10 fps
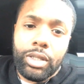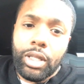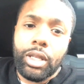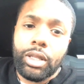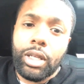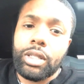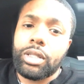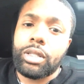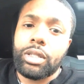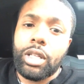Like,
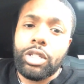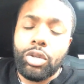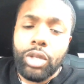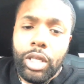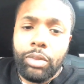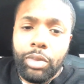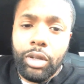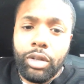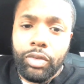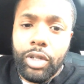that's your key
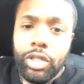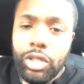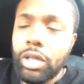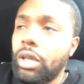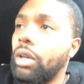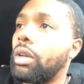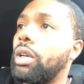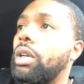builder for this year.